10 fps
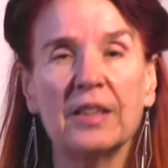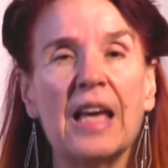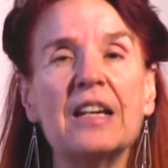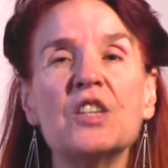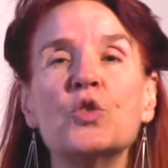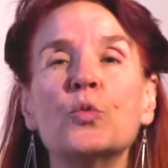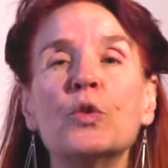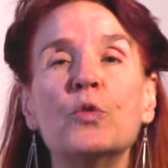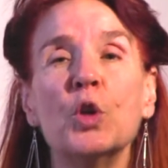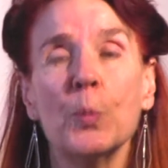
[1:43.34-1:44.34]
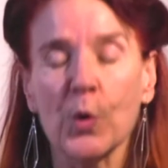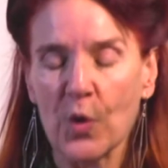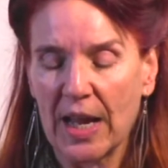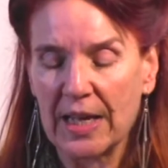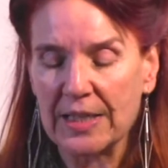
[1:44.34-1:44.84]
Let us
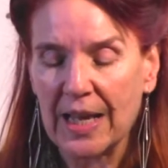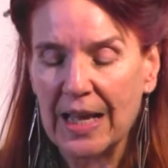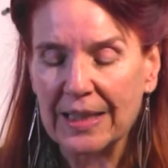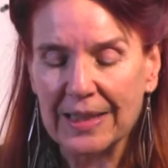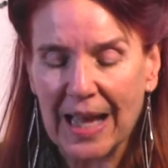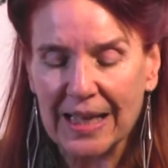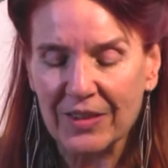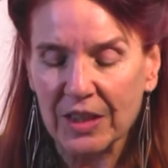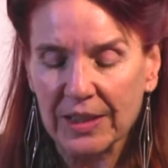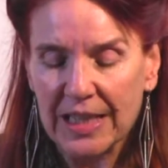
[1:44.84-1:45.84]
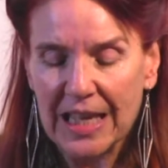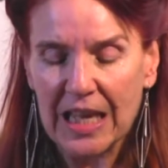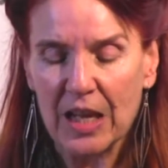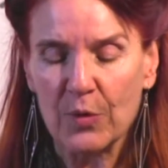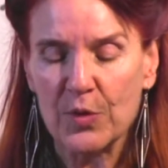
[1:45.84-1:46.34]
reverberate like the
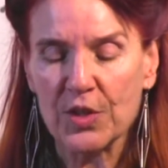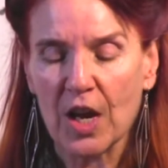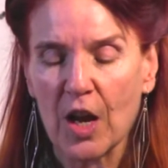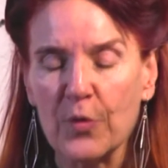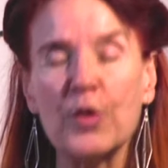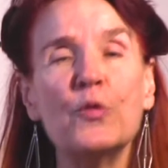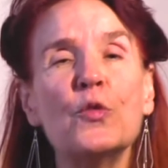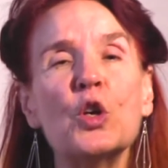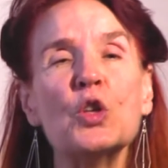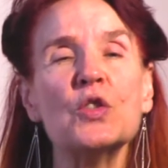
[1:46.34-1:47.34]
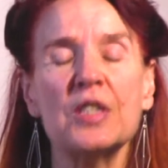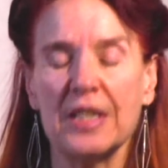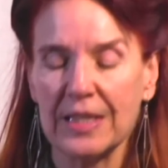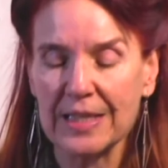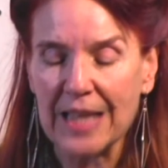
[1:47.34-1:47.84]
leaves of the first
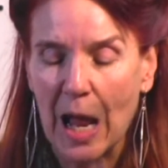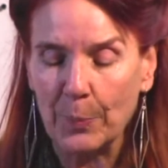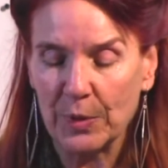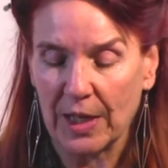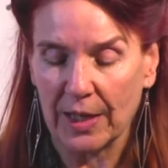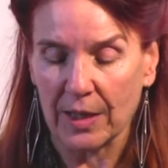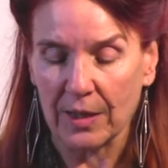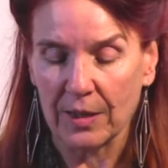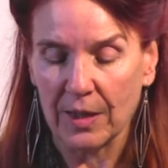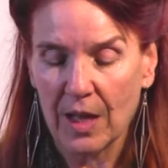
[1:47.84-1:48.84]
sapling,